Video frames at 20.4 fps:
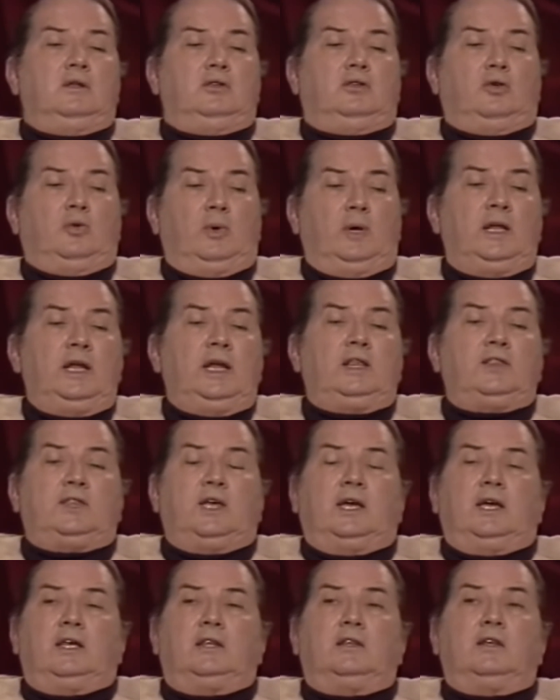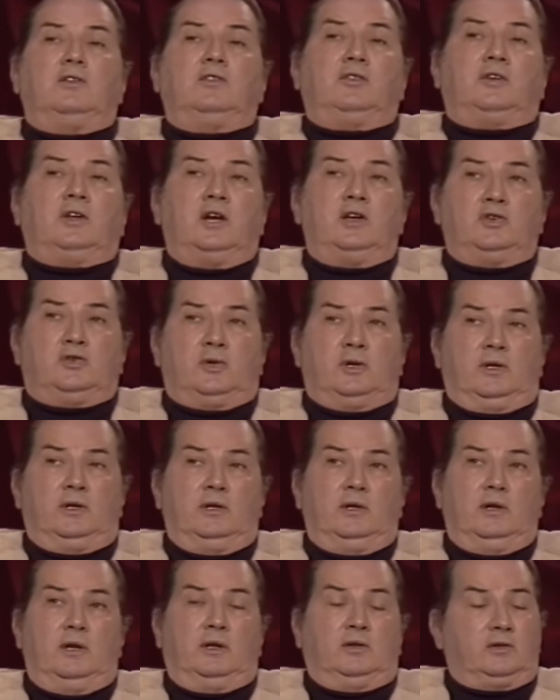do anything in this country
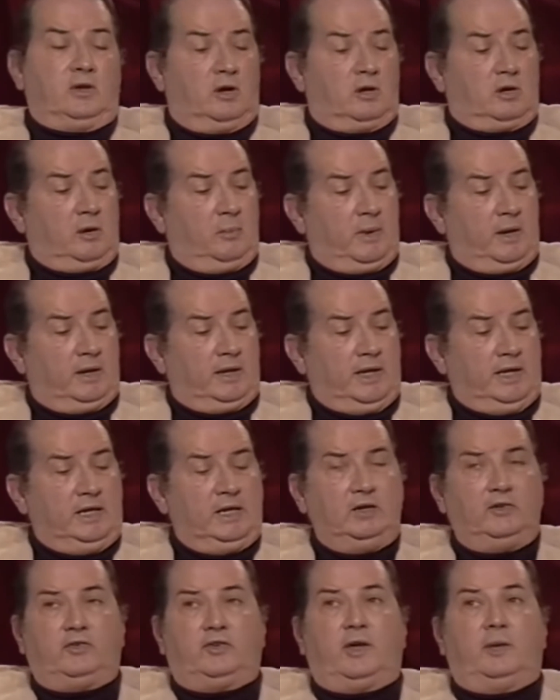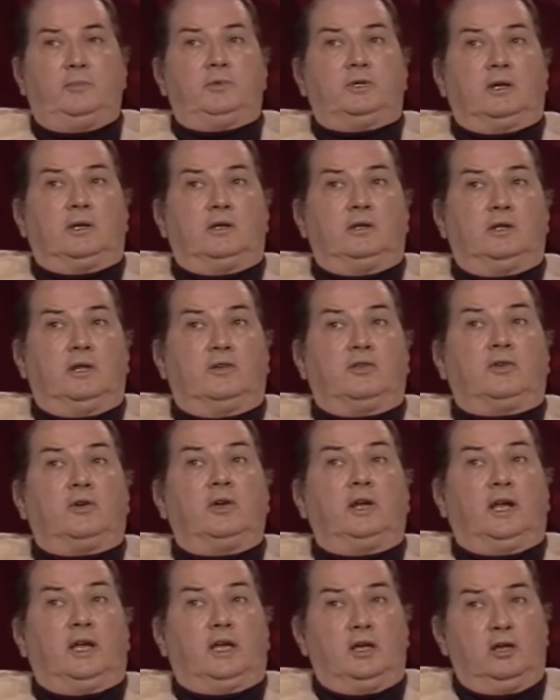and talk about any subject that's
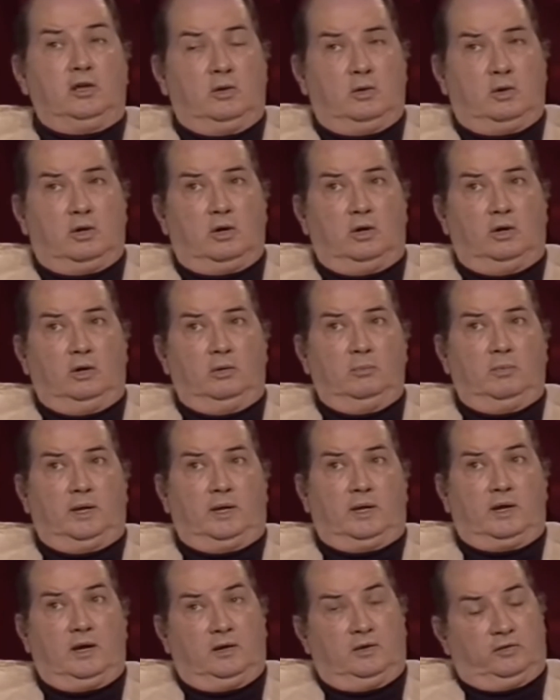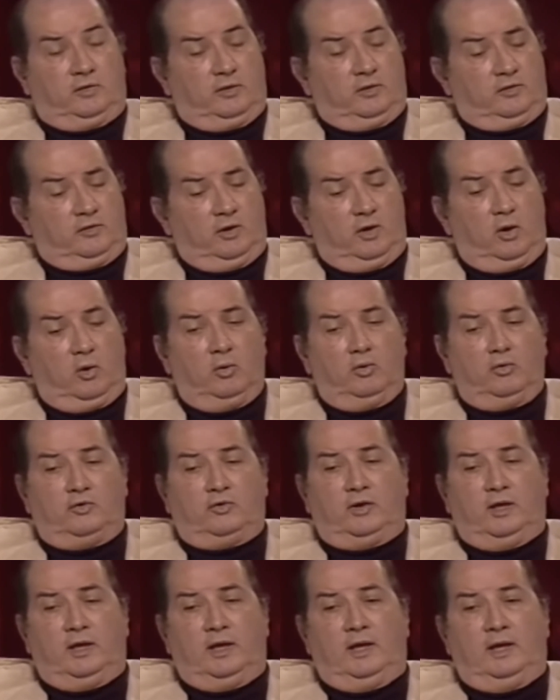going to get you hurt, because there's an old
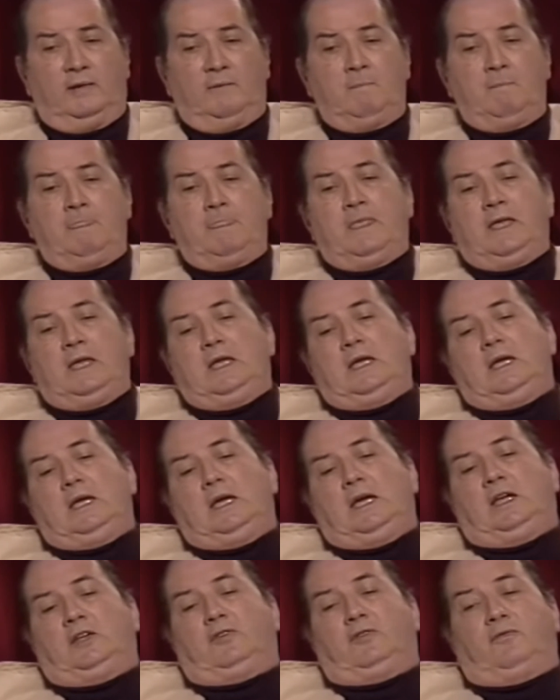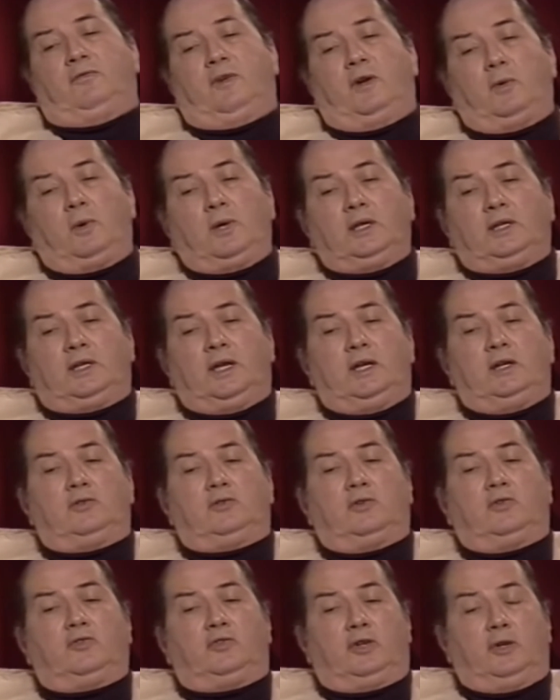saying, it's very
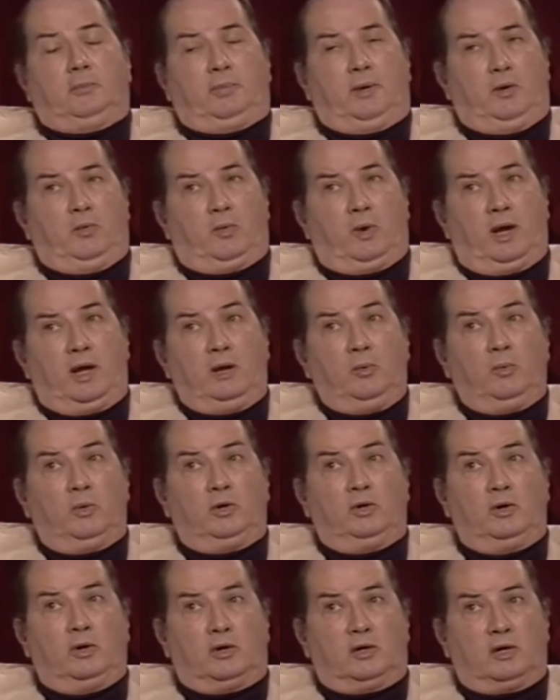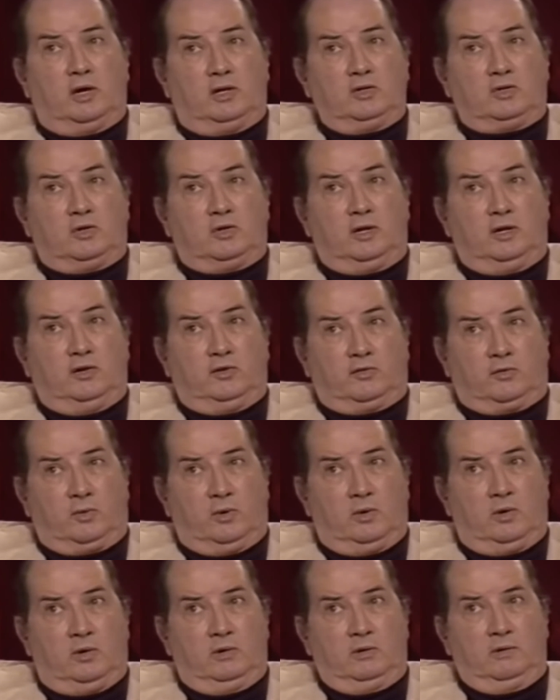dangerous to be right when your country is
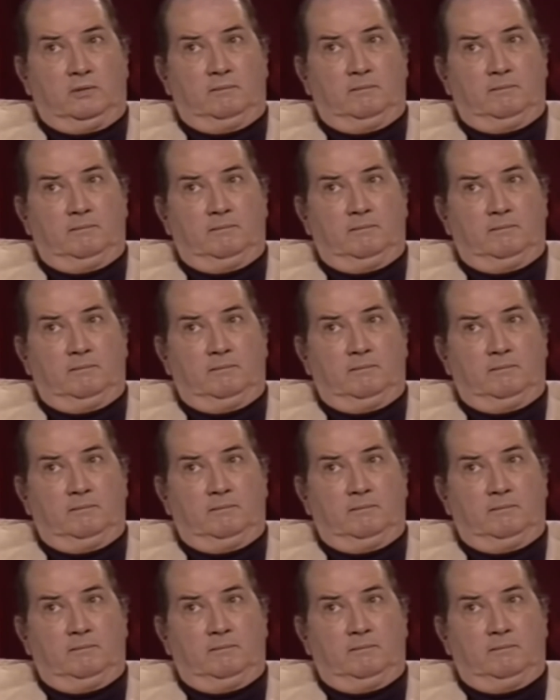wrong.